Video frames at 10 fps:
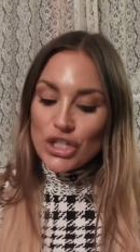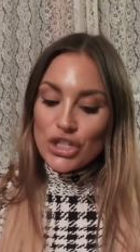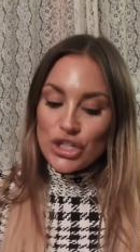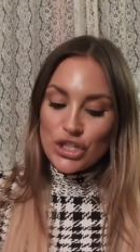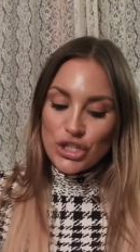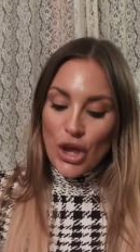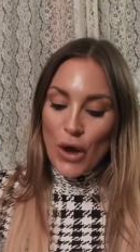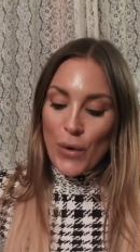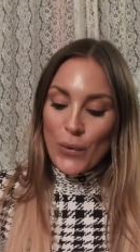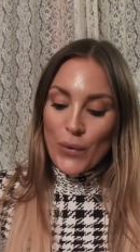
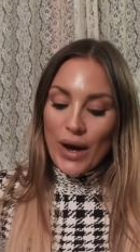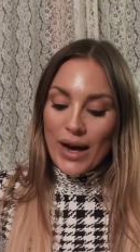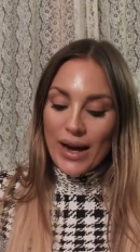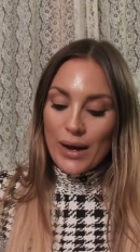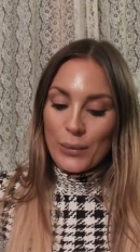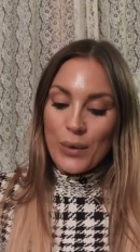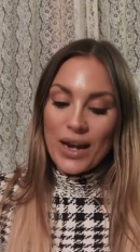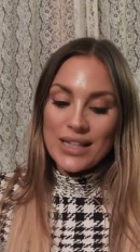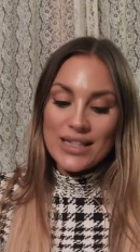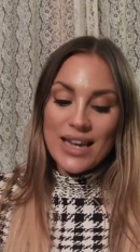So
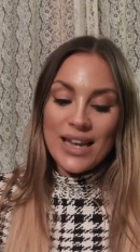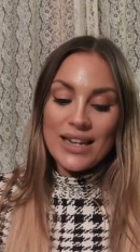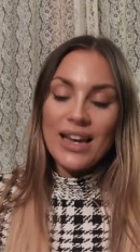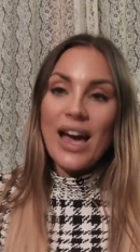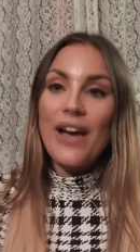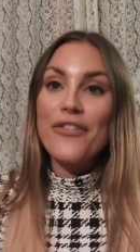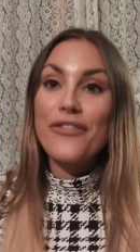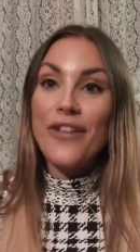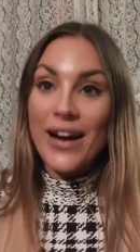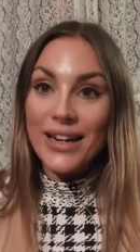what I did, I
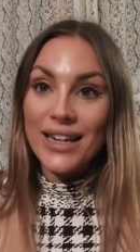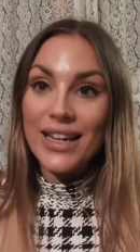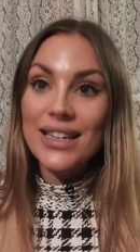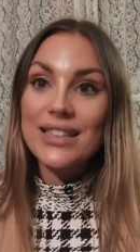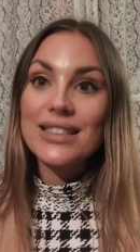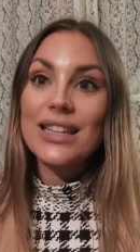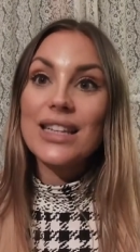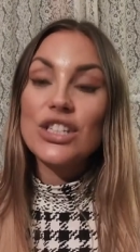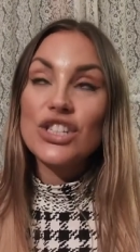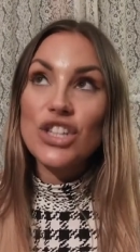finally
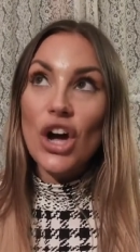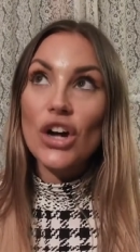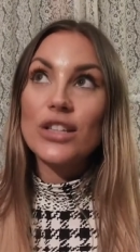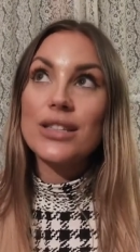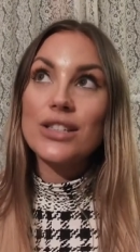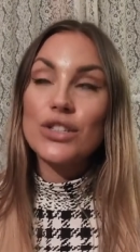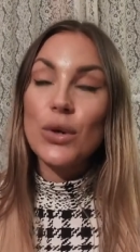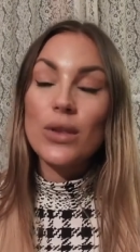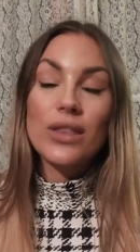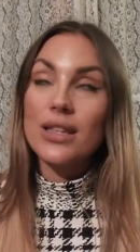stalked this
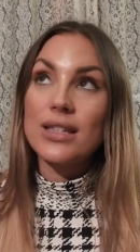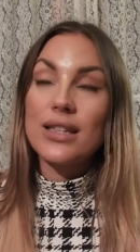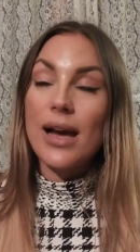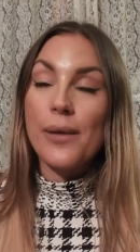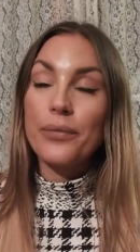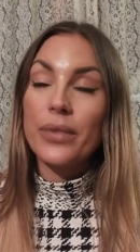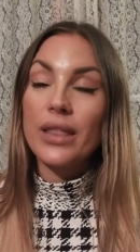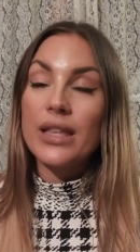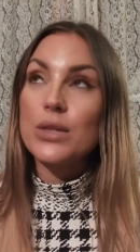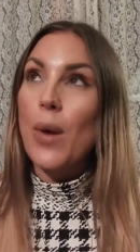this
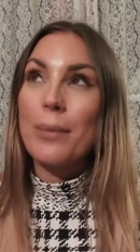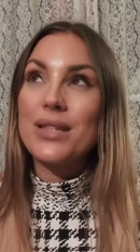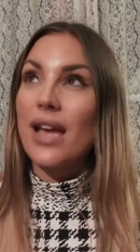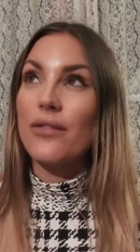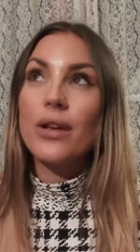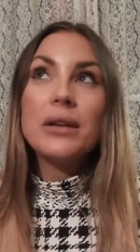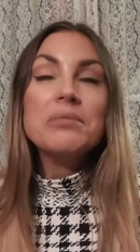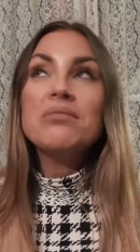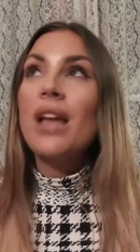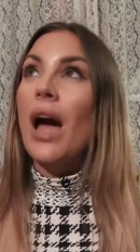um, this website.
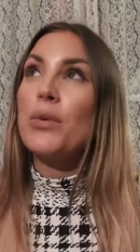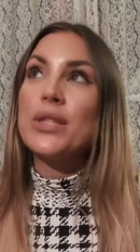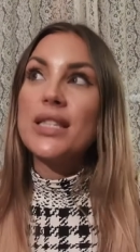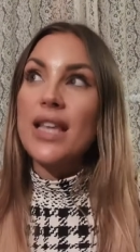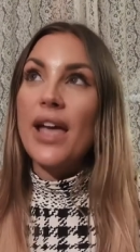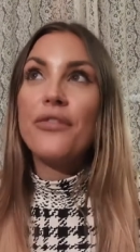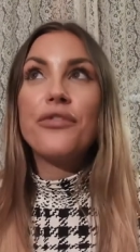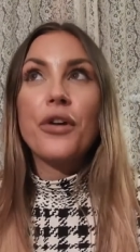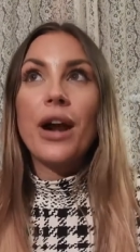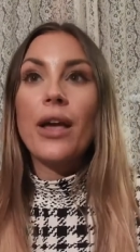I would say
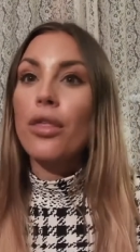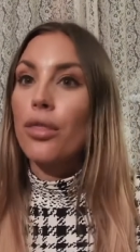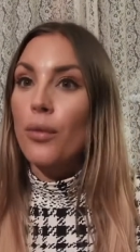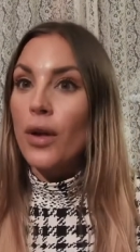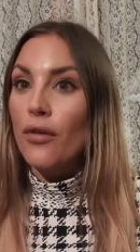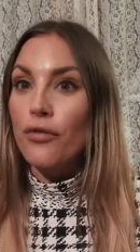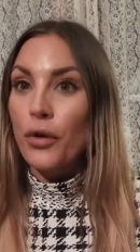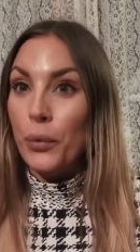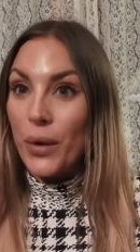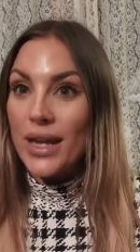for like three or
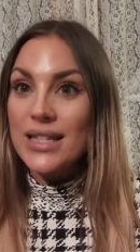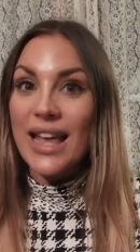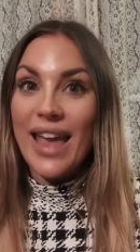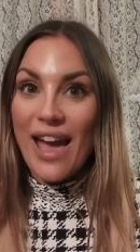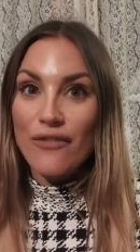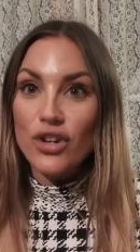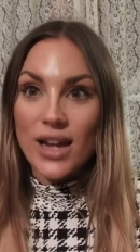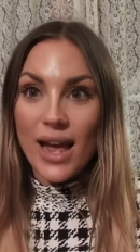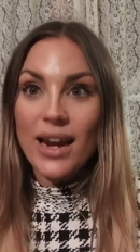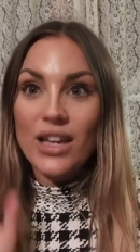four weeks, like every
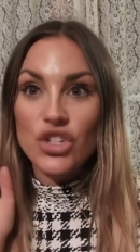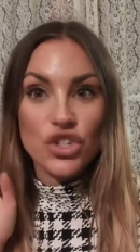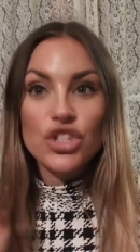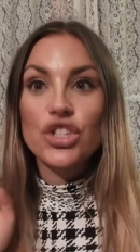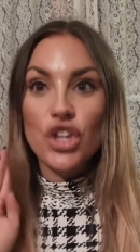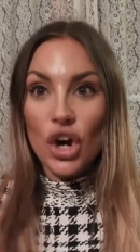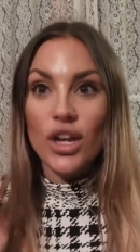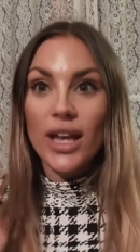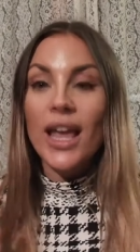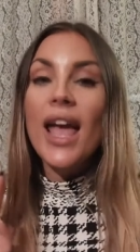day, like just
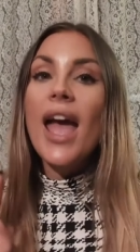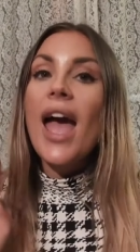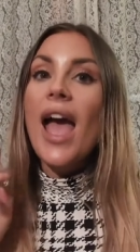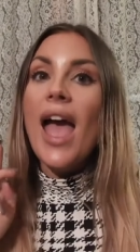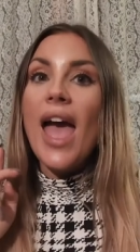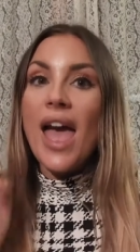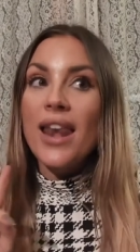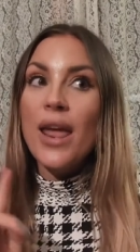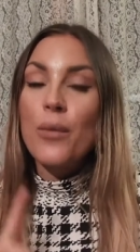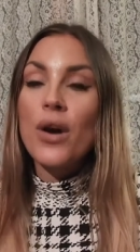stalking,
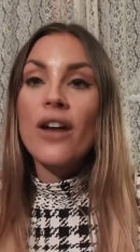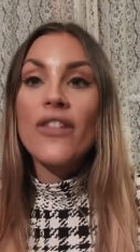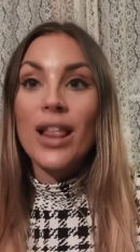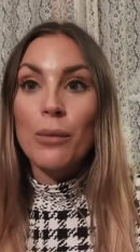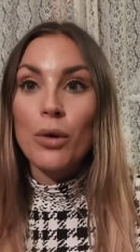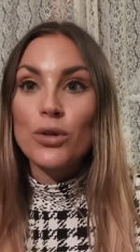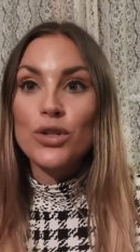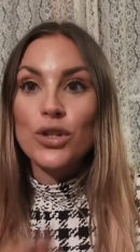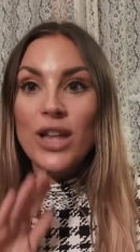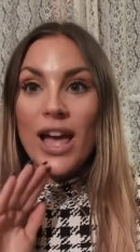and it were available.
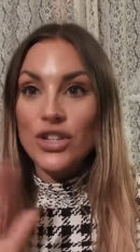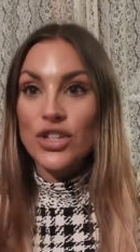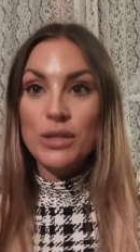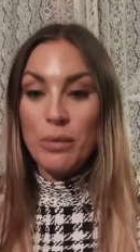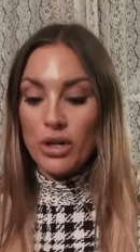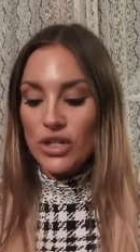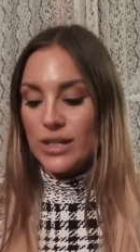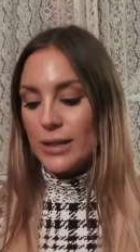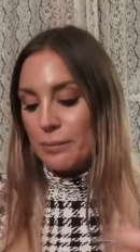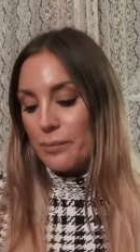So that I just
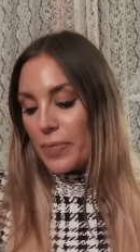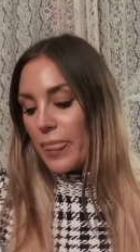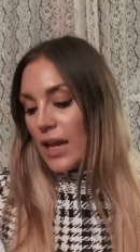purchased them.